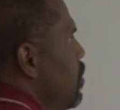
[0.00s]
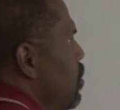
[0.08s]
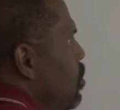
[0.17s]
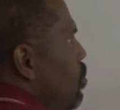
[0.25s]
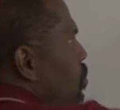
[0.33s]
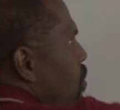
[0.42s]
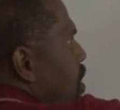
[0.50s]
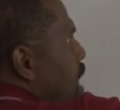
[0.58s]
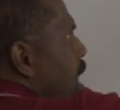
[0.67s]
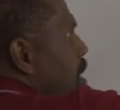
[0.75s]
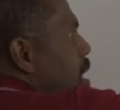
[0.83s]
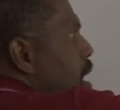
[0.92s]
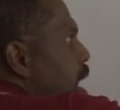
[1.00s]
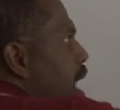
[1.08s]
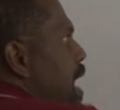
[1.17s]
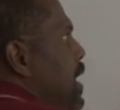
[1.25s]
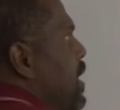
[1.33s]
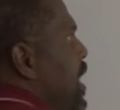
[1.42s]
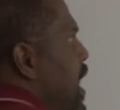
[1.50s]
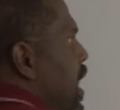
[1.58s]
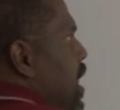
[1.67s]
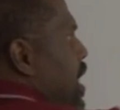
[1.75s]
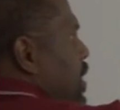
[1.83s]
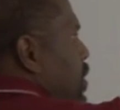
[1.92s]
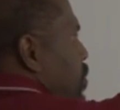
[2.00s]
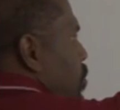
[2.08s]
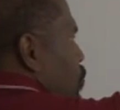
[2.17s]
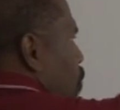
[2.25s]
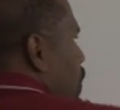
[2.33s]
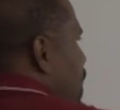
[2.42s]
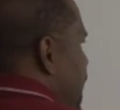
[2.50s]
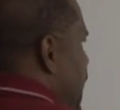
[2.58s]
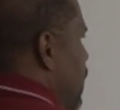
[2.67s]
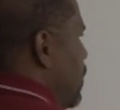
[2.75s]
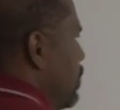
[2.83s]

to that hot leg and the neutral leg.